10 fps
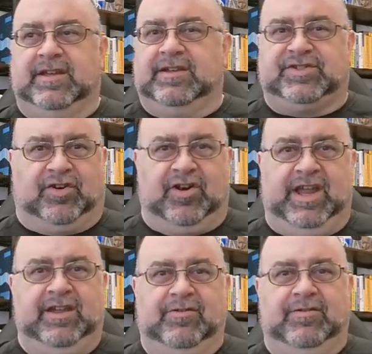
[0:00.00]

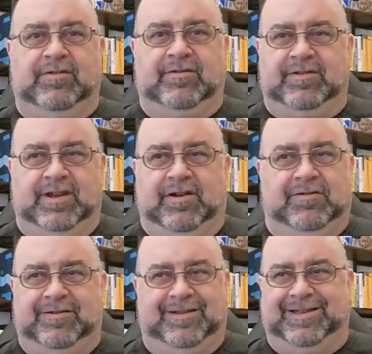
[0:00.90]
Sorry,
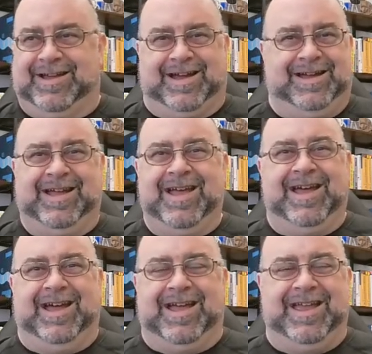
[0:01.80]

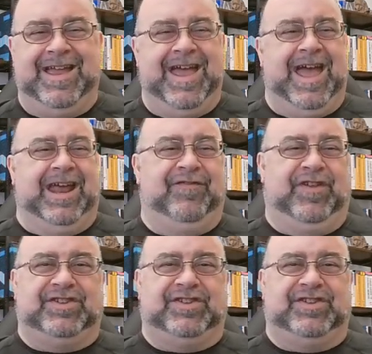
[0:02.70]
And if you